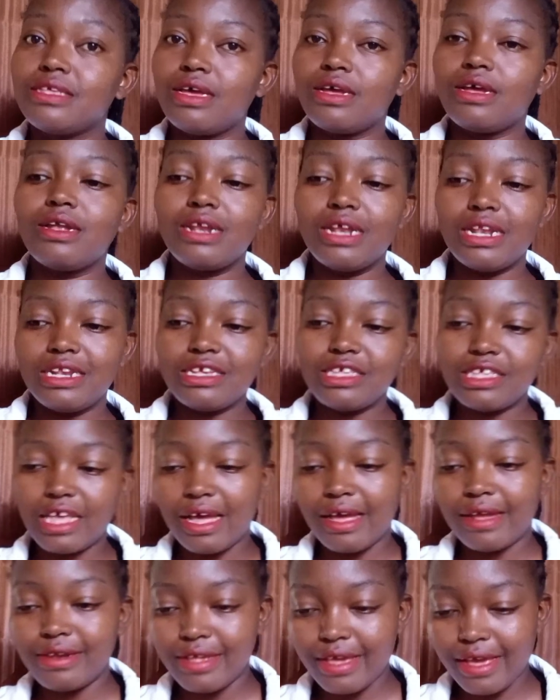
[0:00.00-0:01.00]
analeta
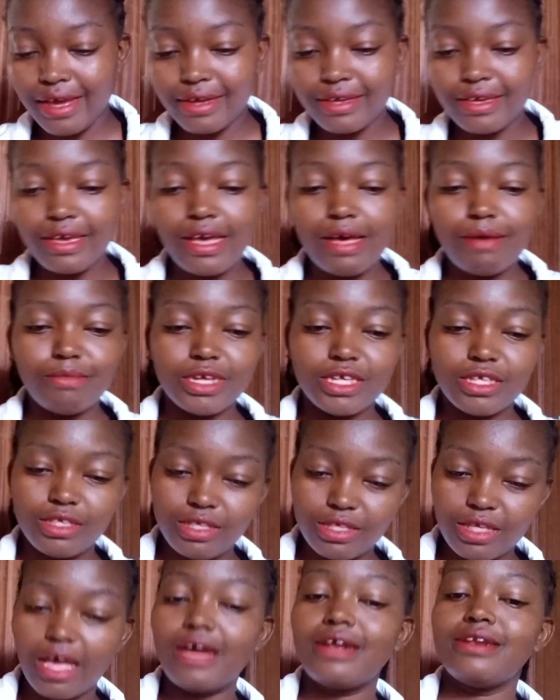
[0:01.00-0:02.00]
sahani yake ama
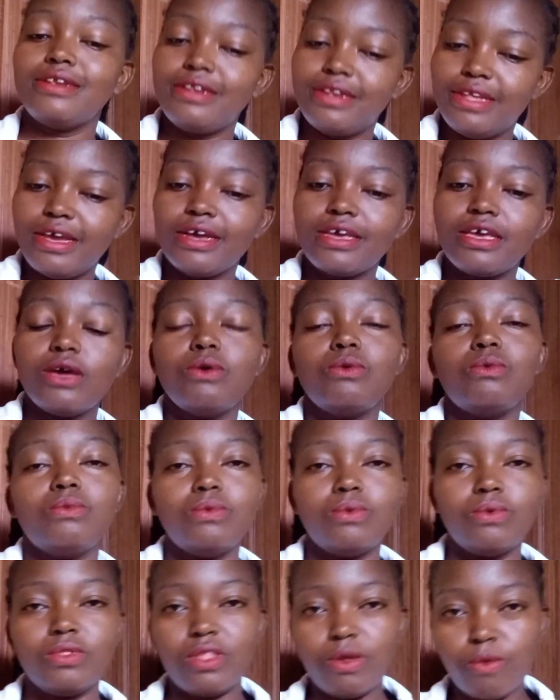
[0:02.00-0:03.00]
sahani yake.
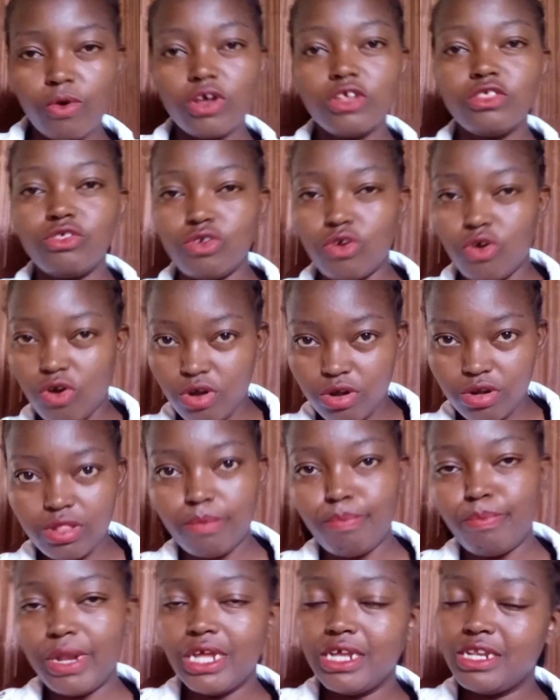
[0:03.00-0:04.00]
The watch or the
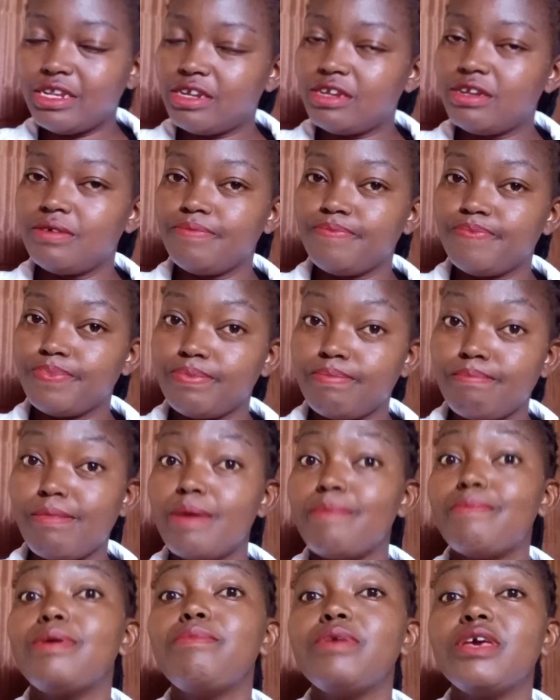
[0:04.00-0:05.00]
plate. My
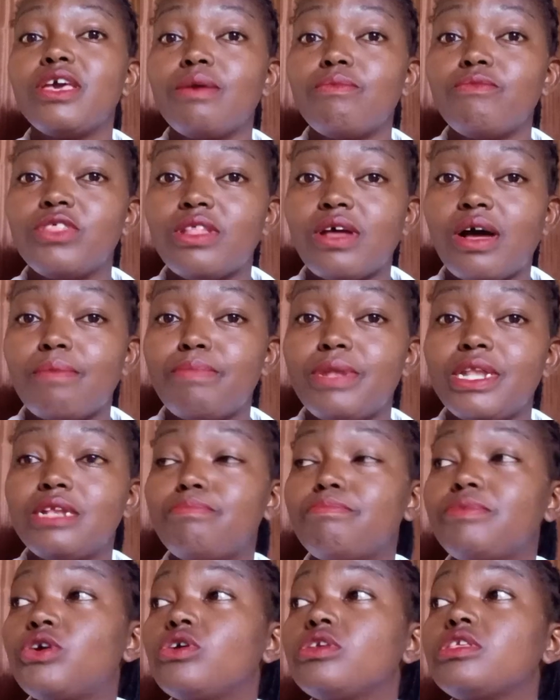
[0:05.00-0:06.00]
baby came with her plate,
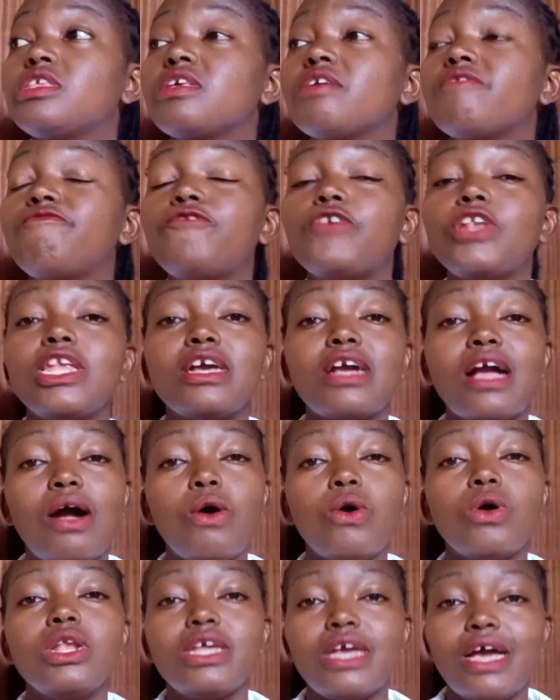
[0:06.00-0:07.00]
because for like a
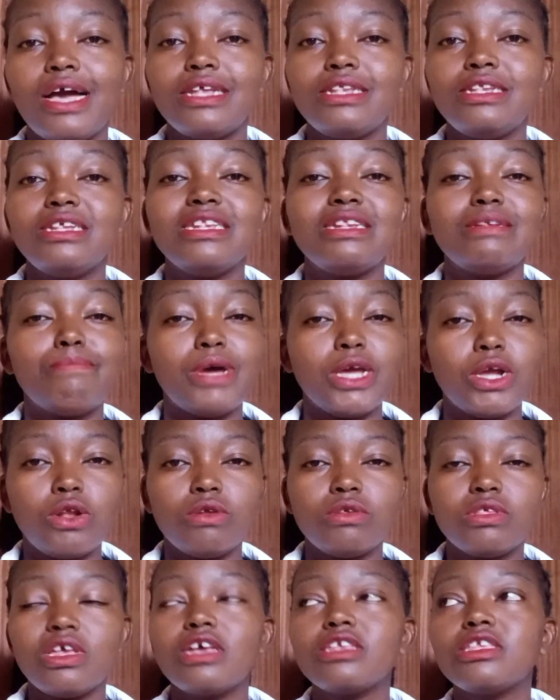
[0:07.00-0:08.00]
whole year, I didn't buy
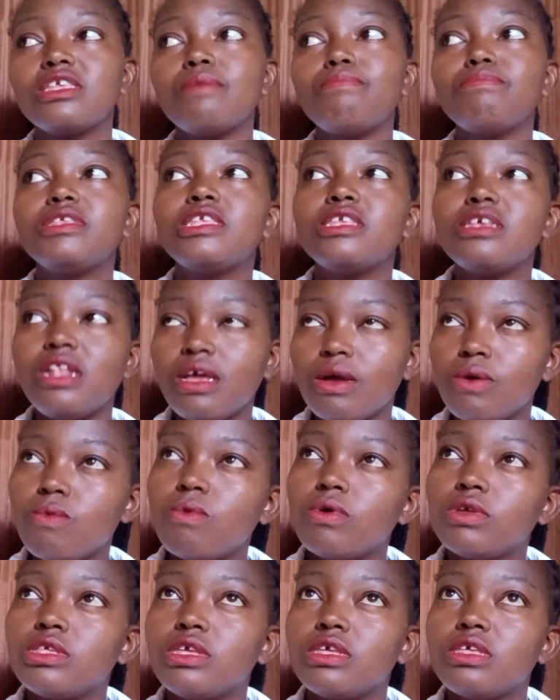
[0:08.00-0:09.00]
clothes except zile
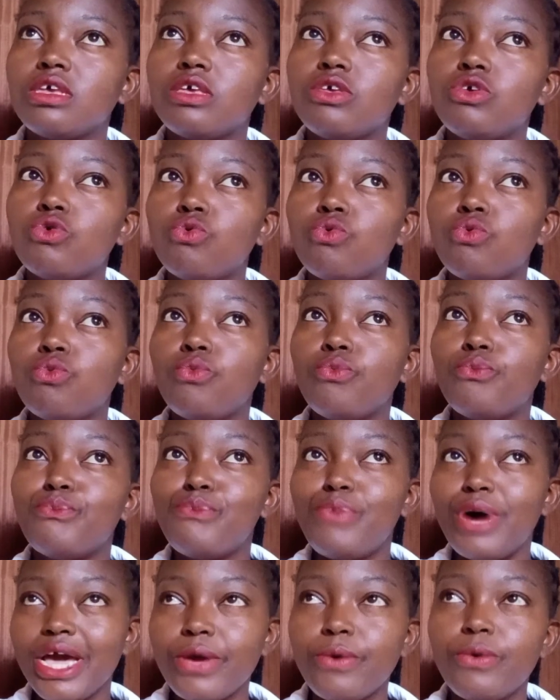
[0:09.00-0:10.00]
nguo zenye you
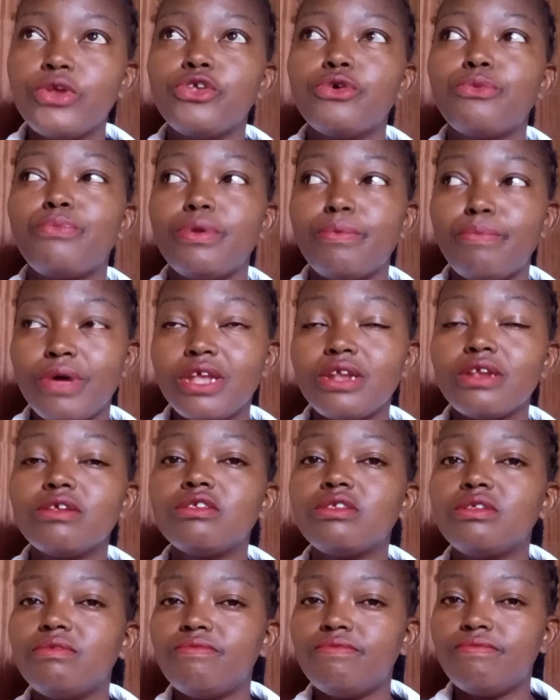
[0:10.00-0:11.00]
buy when you're preparing
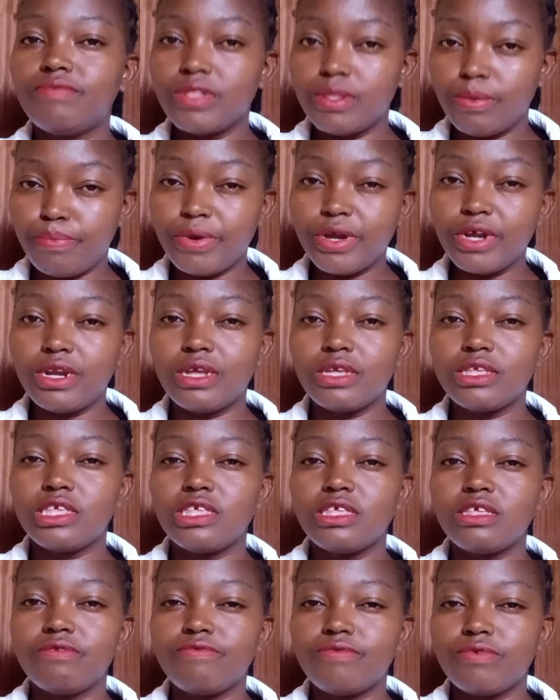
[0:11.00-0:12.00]
for the
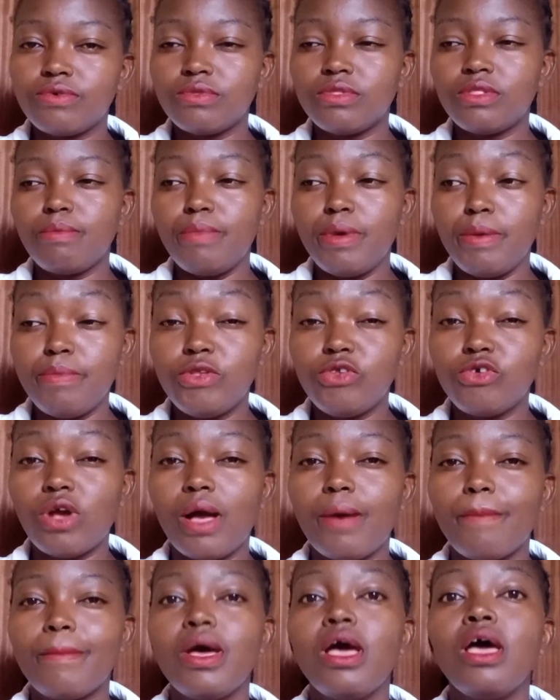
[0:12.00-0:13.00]
pregnancy, for the baby to
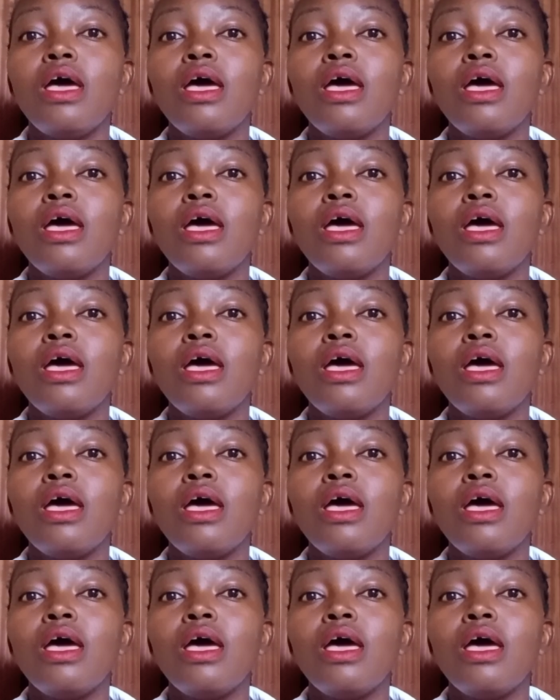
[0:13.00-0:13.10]
come.